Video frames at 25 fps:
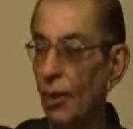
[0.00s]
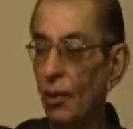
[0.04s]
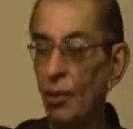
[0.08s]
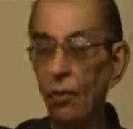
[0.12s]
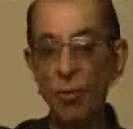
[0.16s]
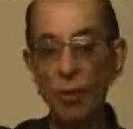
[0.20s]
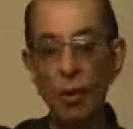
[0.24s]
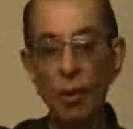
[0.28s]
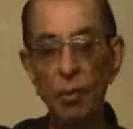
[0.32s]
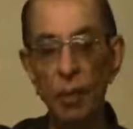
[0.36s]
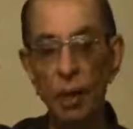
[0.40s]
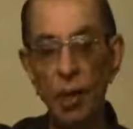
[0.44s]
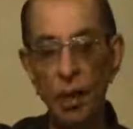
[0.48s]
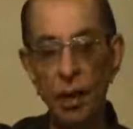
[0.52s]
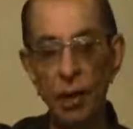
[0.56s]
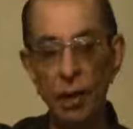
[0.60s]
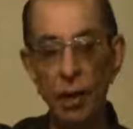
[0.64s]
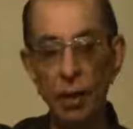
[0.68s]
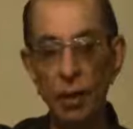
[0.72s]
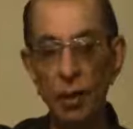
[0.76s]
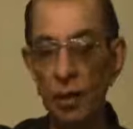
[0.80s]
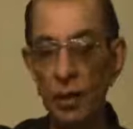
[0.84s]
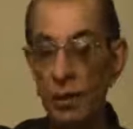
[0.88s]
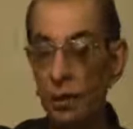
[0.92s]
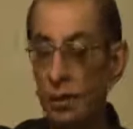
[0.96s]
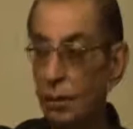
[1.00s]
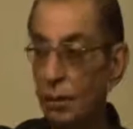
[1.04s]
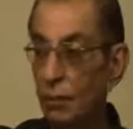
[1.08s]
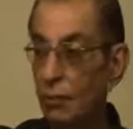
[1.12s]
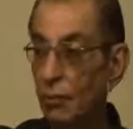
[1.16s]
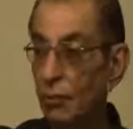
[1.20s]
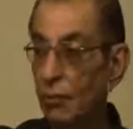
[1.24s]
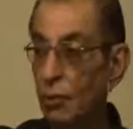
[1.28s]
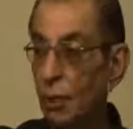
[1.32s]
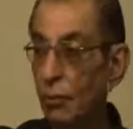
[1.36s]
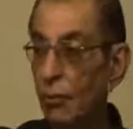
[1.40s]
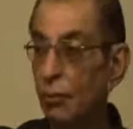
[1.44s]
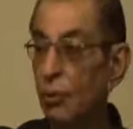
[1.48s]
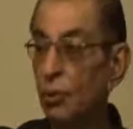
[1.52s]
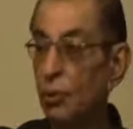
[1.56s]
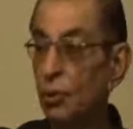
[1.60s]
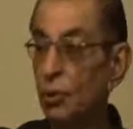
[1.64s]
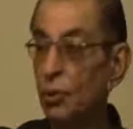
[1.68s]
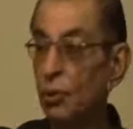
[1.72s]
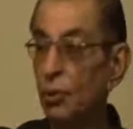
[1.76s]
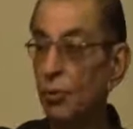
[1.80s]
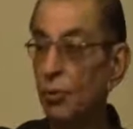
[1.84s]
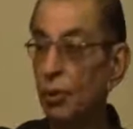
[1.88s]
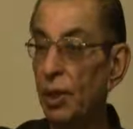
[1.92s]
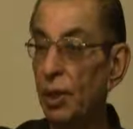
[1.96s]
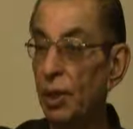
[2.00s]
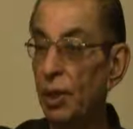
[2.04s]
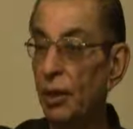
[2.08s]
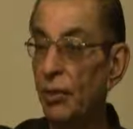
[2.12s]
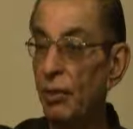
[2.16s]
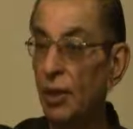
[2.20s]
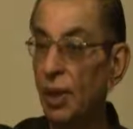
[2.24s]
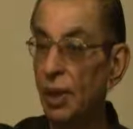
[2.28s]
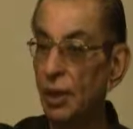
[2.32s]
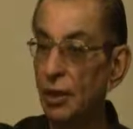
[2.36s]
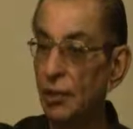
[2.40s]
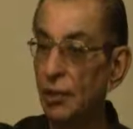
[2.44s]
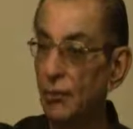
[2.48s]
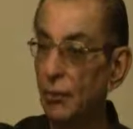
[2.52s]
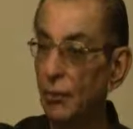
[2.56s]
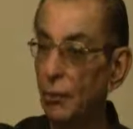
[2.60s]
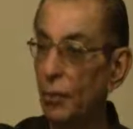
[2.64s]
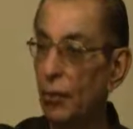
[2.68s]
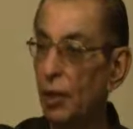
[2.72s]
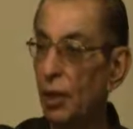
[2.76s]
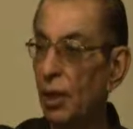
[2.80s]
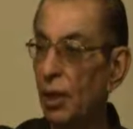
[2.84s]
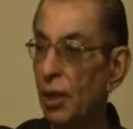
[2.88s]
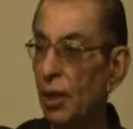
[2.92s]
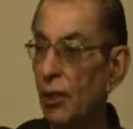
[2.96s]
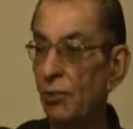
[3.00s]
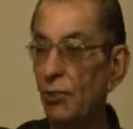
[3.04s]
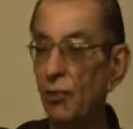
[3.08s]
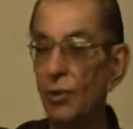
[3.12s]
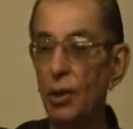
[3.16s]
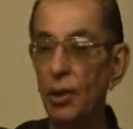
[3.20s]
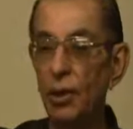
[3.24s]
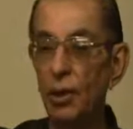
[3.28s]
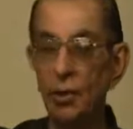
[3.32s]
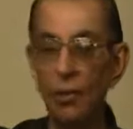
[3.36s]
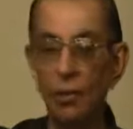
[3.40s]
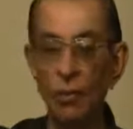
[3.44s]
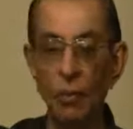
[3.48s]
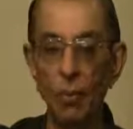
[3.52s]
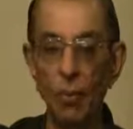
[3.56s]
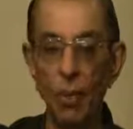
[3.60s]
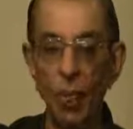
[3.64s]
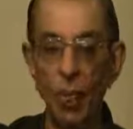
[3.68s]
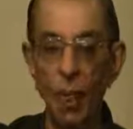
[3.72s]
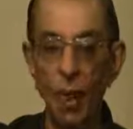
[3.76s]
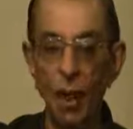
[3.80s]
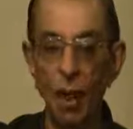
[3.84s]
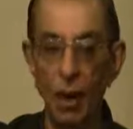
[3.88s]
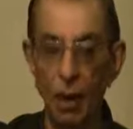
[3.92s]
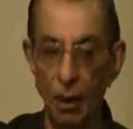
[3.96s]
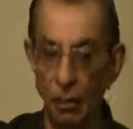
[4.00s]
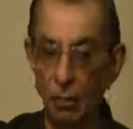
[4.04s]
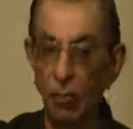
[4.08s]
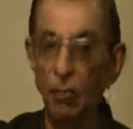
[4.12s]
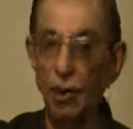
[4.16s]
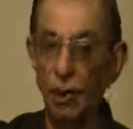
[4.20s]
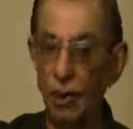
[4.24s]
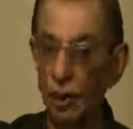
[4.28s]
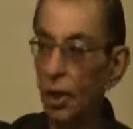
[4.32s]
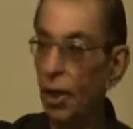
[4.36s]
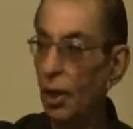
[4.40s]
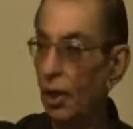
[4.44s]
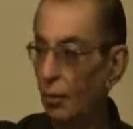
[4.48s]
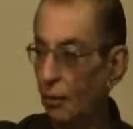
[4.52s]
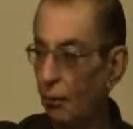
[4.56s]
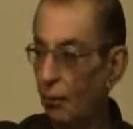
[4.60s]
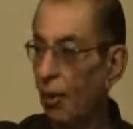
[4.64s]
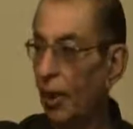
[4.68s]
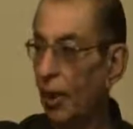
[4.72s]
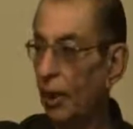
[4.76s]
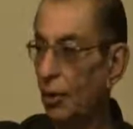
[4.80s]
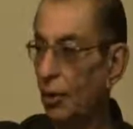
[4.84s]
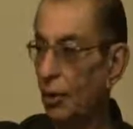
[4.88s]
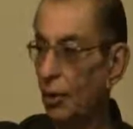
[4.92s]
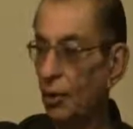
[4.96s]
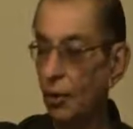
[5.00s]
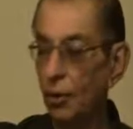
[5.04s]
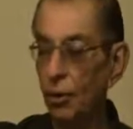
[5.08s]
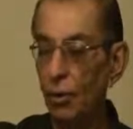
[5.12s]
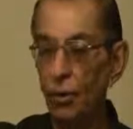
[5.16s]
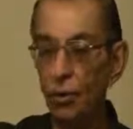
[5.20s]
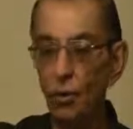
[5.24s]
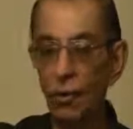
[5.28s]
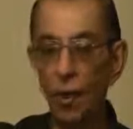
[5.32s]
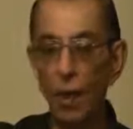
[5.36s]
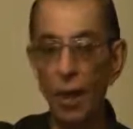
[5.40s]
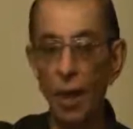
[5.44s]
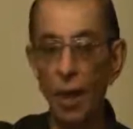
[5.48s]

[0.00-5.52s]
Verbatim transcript: you may be supposed to be the best food in the world, what he felt, you know.